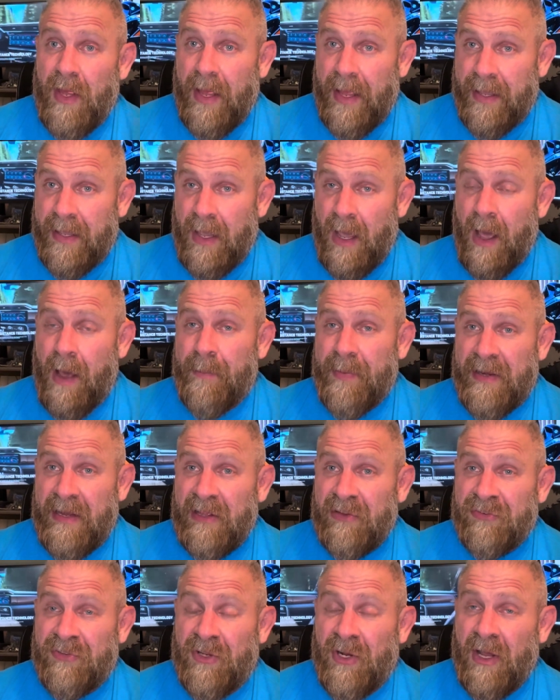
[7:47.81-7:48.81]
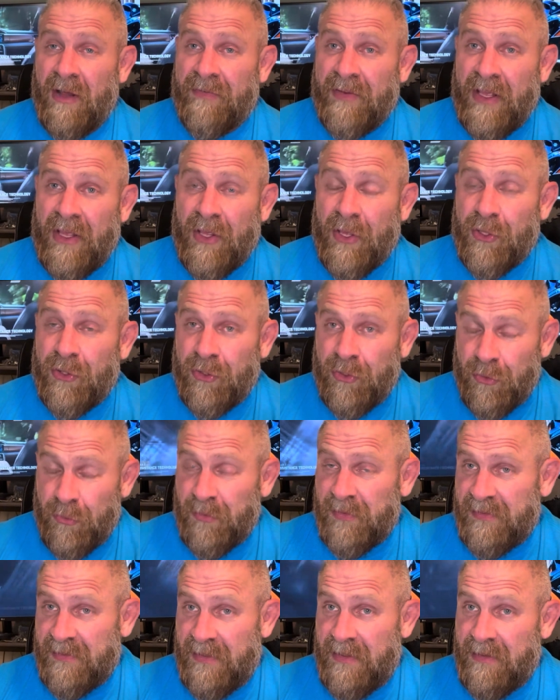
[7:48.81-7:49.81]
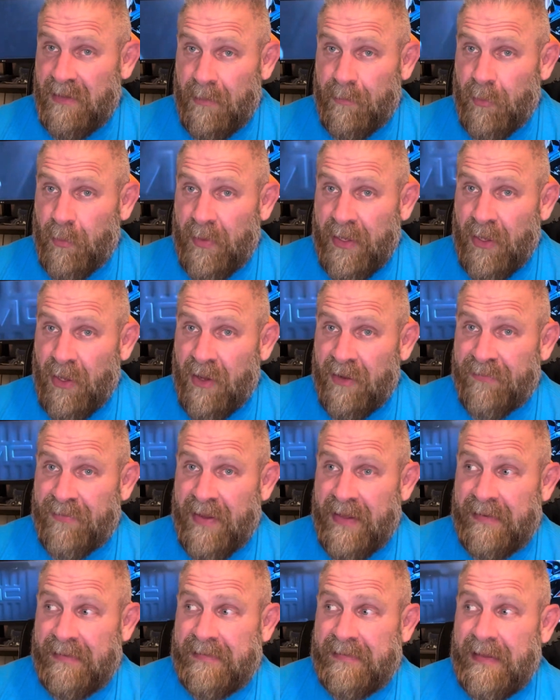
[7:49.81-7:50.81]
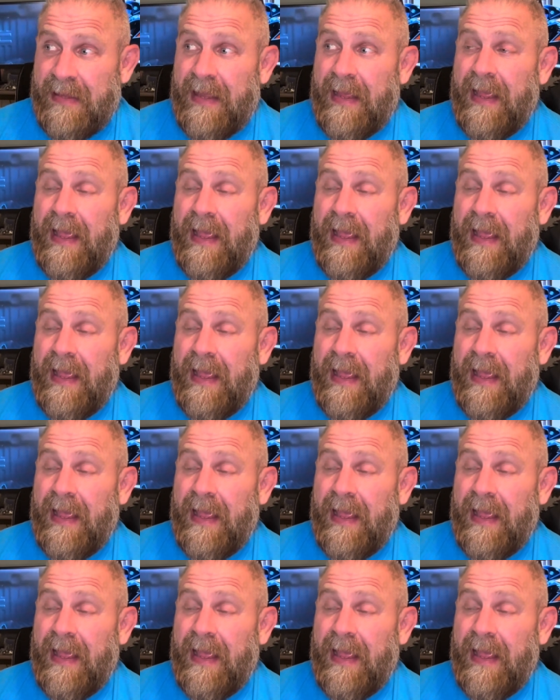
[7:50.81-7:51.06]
a combination of a UC double wing offense